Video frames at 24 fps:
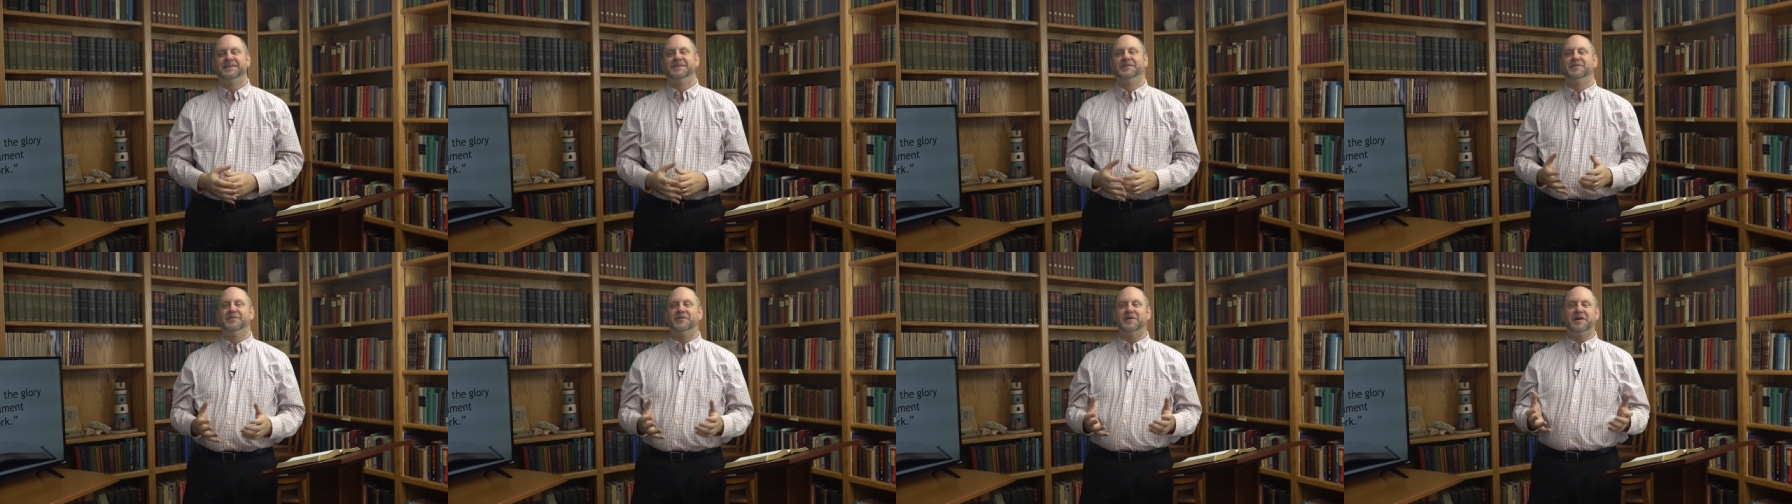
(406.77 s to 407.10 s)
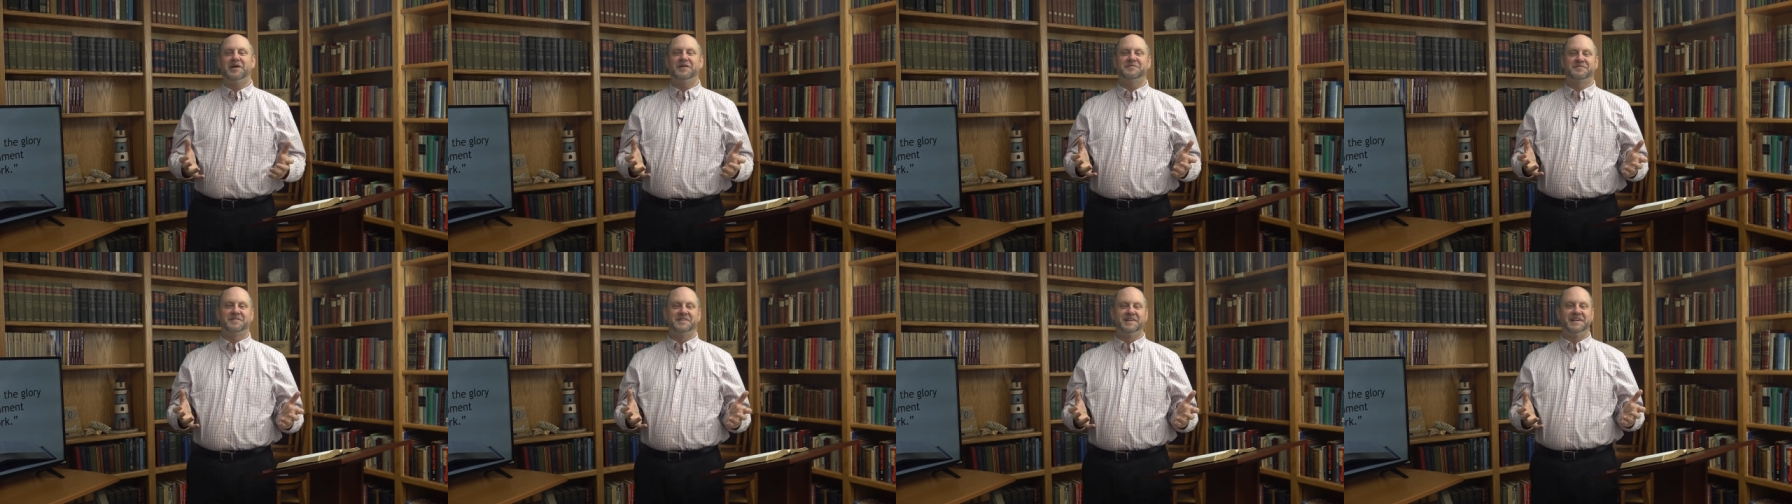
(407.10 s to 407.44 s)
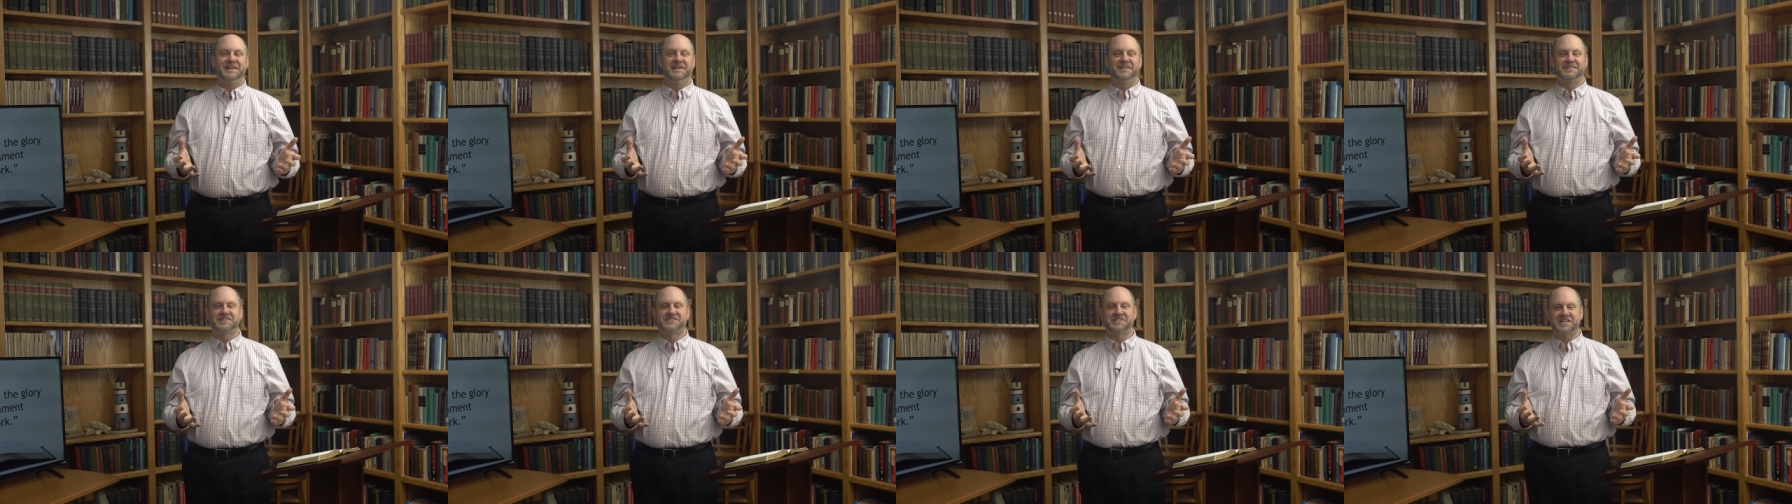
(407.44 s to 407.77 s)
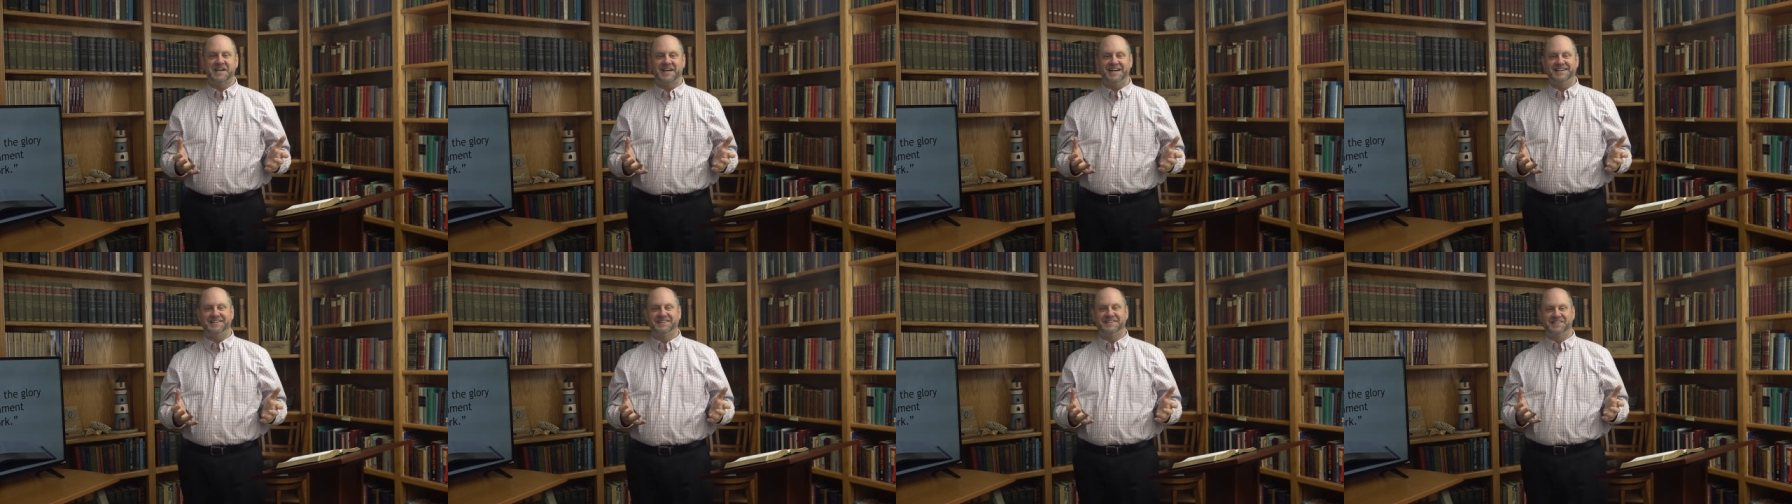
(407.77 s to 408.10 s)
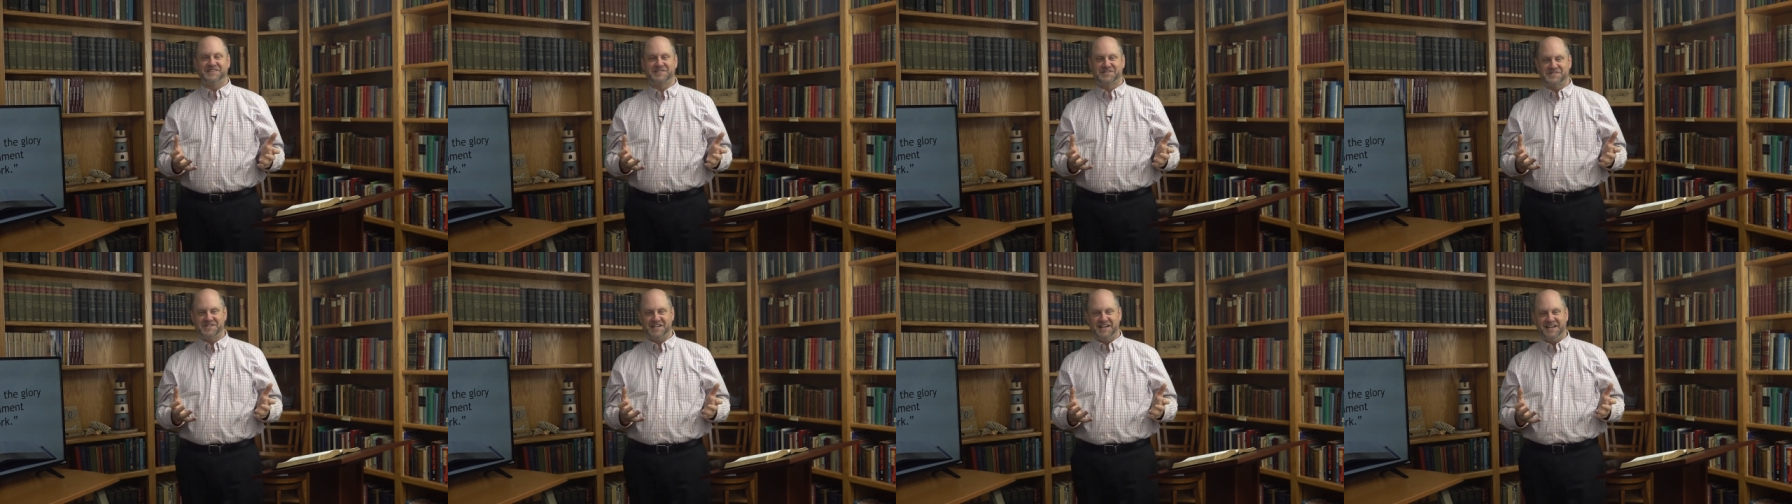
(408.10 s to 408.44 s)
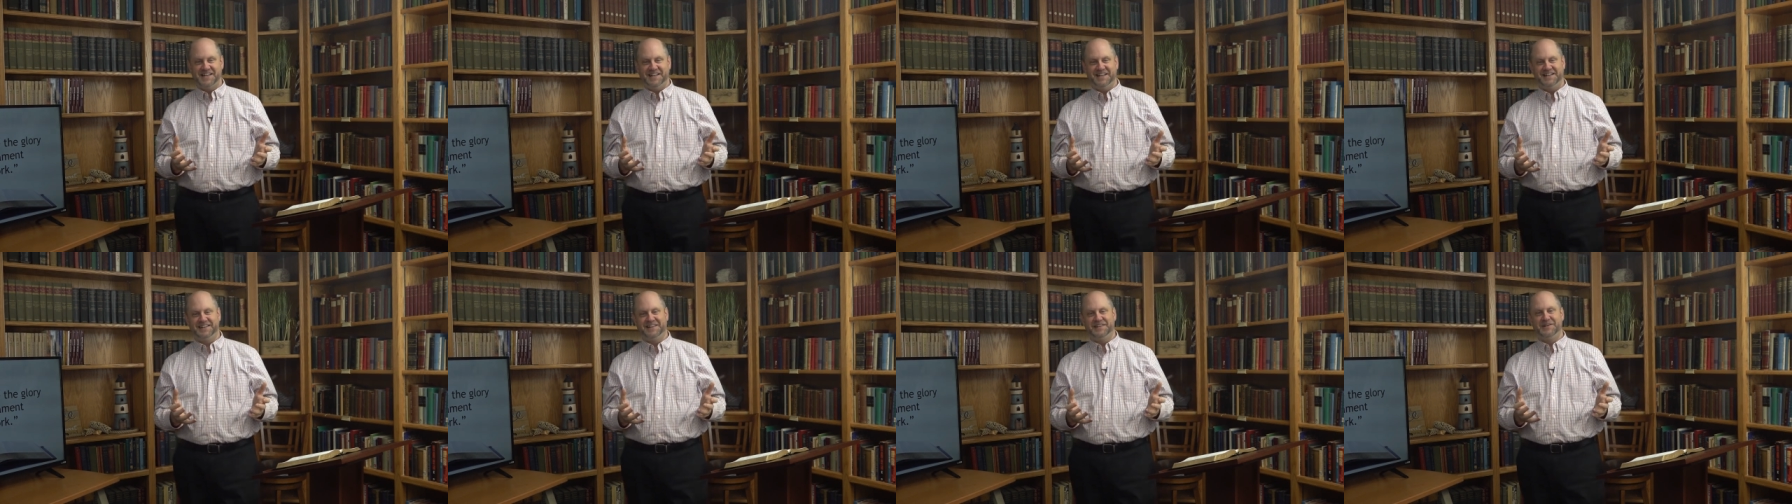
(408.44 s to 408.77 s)
You'll often hear scientists
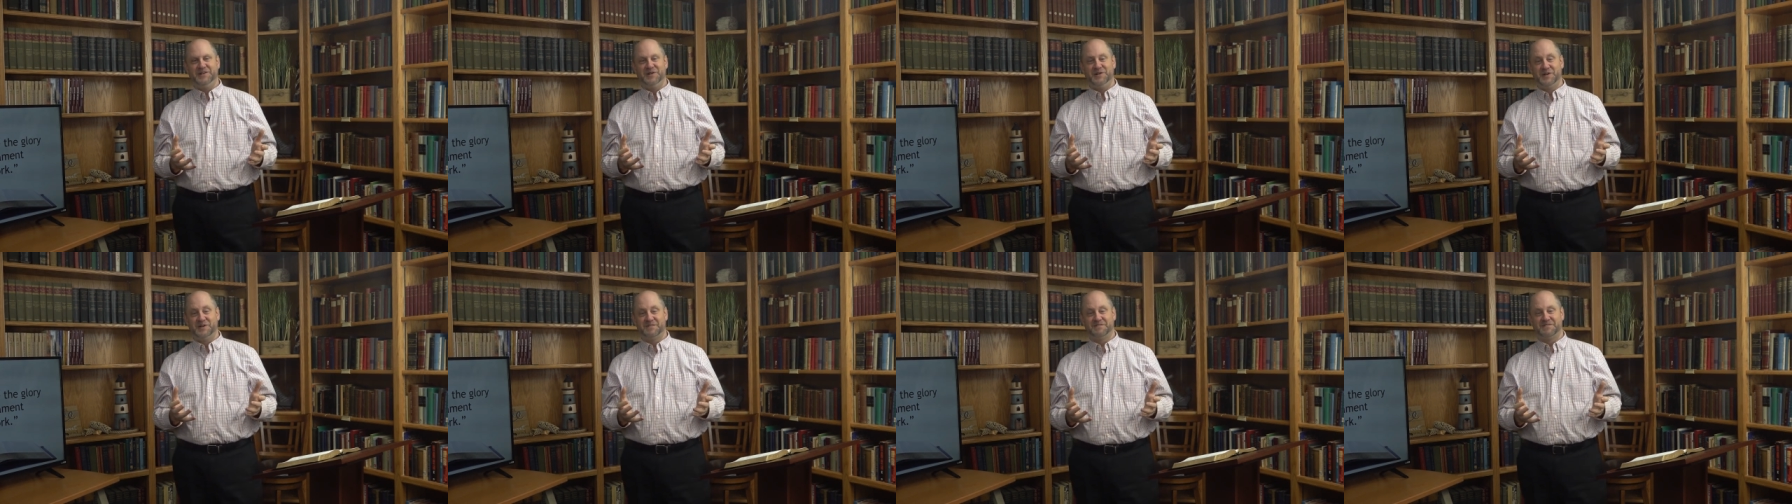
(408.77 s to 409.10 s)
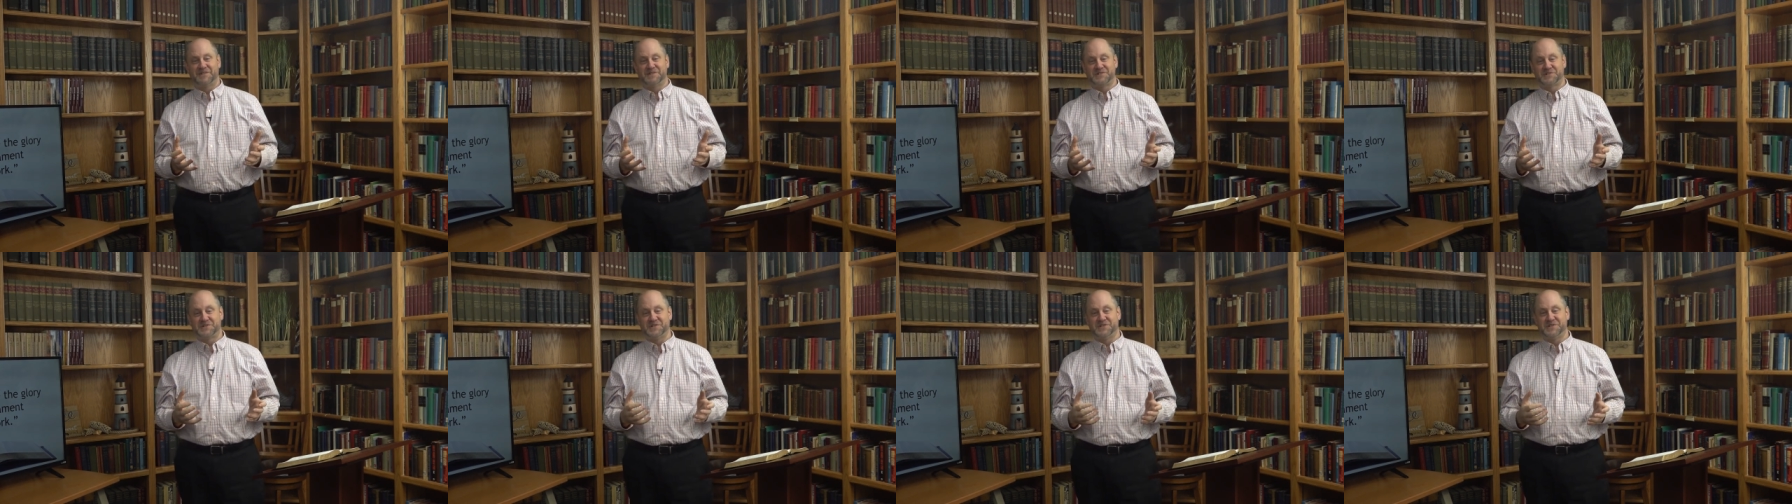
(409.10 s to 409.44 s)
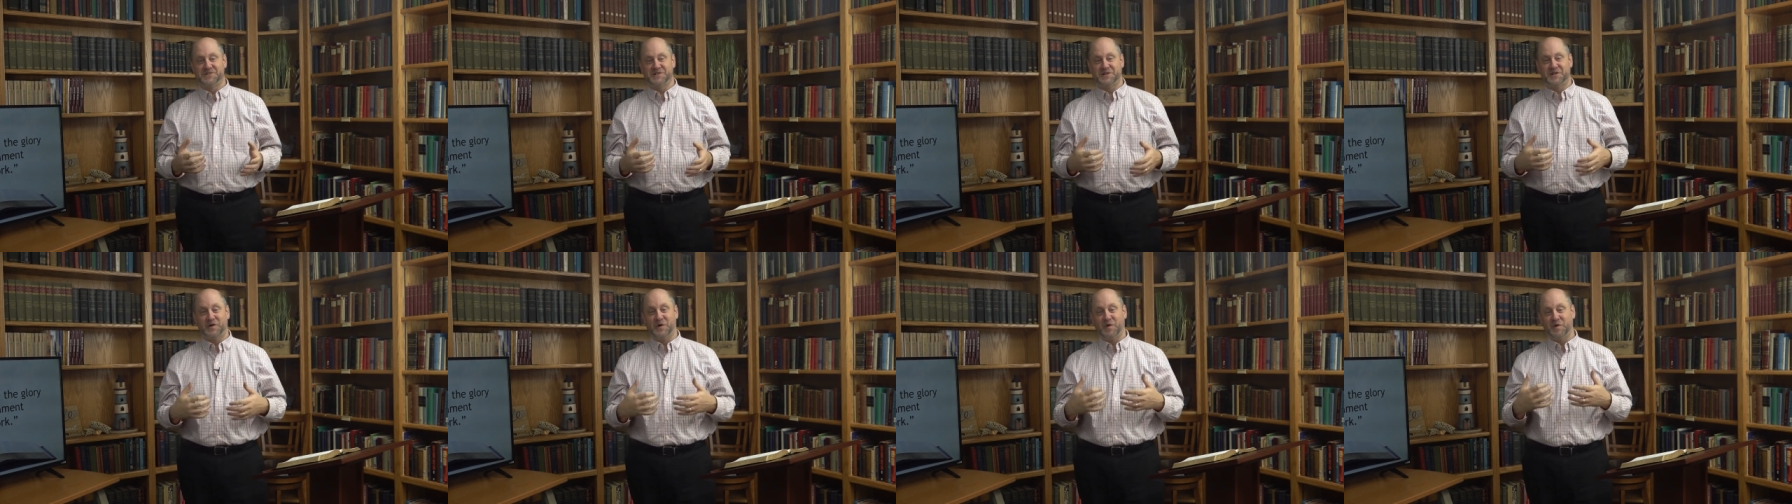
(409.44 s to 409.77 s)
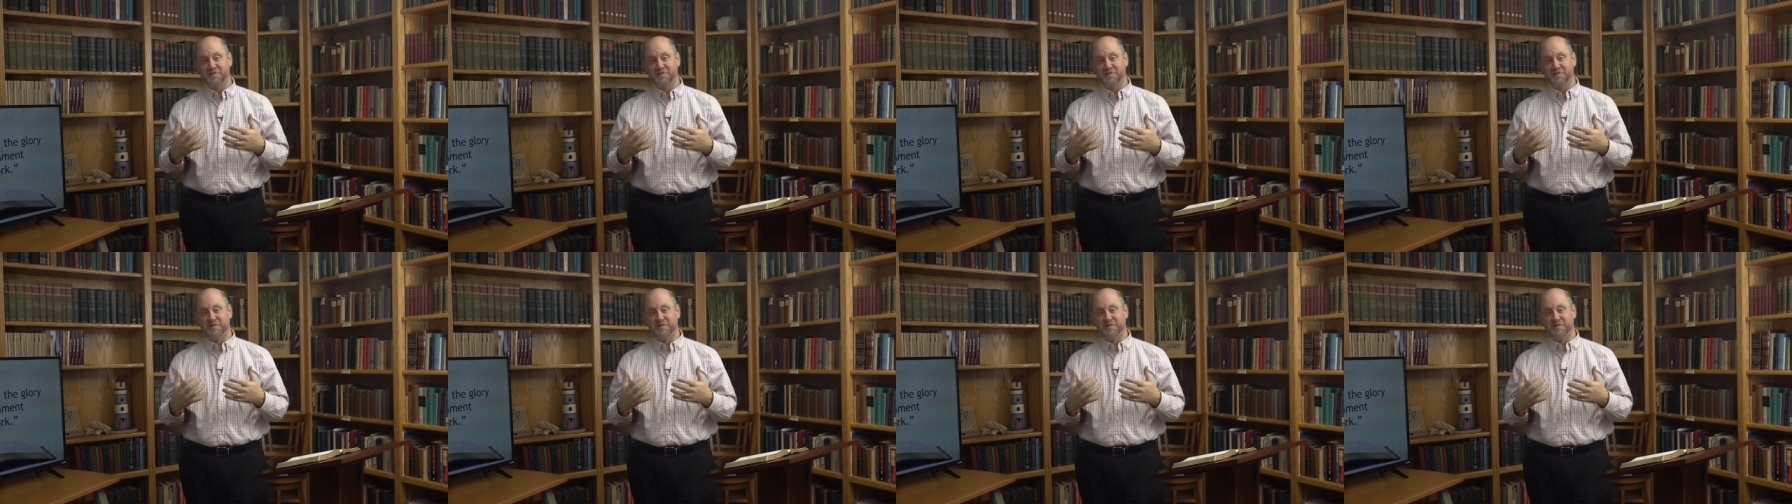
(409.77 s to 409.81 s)
say that the universe is an